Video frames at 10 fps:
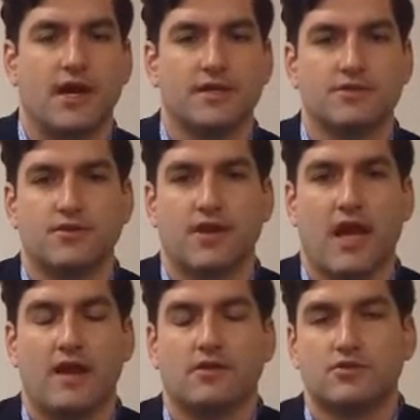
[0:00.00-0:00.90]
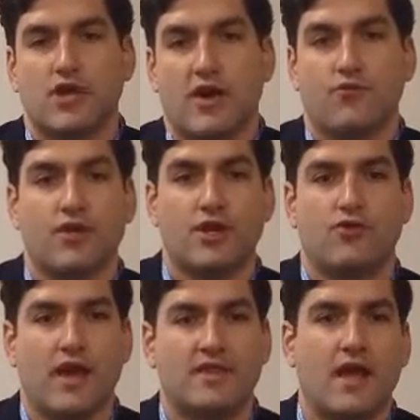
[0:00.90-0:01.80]
So you got to try to
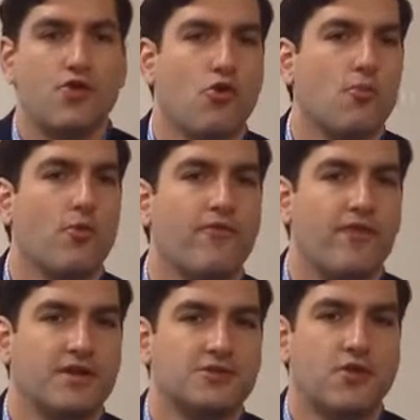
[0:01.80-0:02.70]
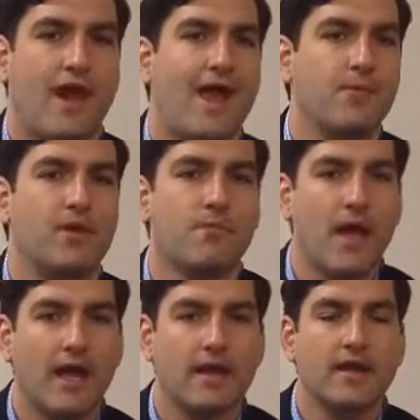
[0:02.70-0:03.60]
recreate that normal facial anatomy in
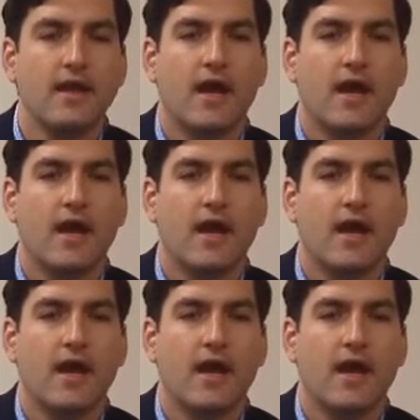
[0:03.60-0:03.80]
men,